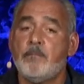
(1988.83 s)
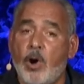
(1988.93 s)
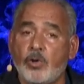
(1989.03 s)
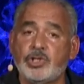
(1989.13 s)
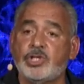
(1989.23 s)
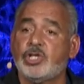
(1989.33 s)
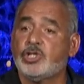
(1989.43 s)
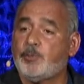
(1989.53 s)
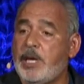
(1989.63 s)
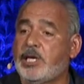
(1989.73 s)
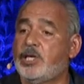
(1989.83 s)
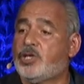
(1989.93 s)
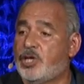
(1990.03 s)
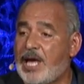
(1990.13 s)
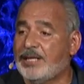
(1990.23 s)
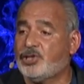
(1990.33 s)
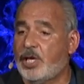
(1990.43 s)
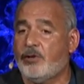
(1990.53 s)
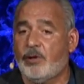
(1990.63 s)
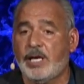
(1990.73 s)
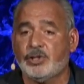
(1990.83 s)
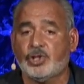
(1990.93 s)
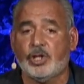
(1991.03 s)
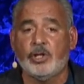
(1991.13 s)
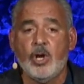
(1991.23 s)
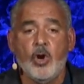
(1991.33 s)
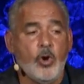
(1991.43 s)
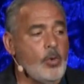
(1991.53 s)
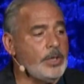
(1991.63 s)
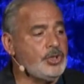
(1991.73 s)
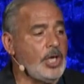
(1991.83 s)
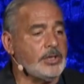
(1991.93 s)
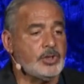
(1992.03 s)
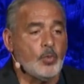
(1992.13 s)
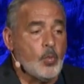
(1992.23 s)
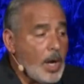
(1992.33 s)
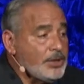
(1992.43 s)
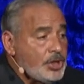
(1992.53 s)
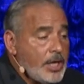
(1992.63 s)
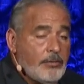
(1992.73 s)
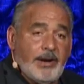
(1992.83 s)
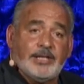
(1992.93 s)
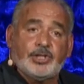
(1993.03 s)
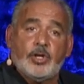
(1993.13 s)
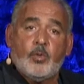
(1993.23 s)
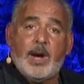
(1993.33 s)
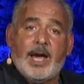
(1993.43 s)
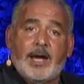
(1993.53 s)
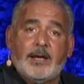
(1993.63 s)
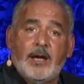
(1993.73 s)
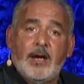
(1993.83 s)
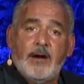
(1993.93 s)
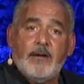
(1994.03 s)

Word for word: Moses is speaking to that generation who were just one generation away